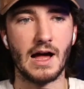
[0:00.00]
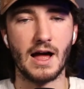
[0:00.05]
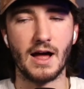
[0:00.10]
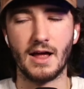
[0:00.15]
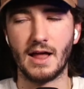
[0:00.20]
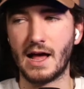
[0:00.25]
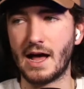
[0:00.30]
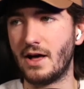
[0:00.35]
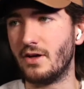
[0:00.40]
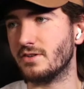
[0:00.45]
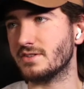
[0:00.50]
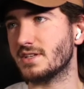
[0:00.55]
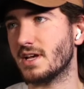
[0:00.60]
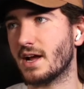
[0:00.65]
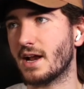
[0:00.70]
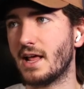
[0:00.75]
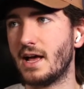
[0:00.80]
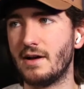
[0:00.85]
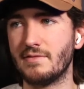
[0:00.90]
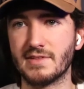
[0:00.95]
Alex, I'm
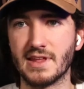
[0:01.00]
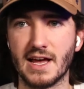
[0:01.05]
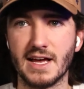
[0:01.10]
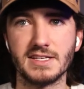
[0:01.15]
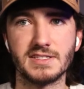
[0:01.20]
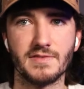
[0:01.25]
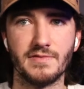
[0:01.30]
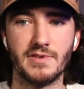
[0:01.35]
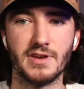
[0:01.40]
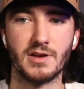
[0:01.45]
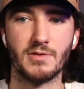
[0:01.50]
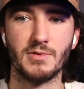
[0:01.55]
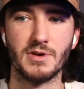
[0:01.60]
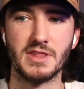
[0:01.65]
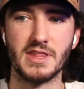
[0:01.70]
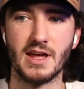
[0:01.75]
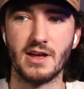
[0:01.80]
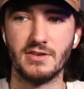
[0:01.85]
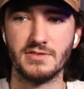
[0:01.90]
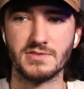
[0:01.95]
going to have to ask Vic what
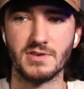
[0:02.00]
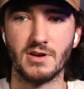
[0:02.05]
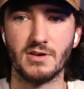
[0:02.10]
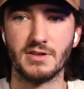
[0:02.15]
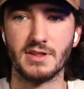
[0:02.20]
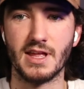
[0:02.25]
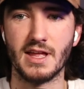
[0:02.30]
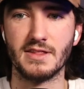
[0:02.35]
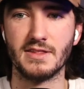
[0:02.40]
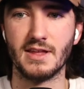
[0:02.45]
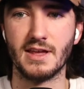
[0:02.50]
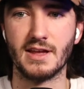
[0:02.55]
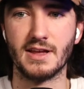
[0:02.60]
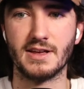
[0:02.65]
the hell's wrong with that thing,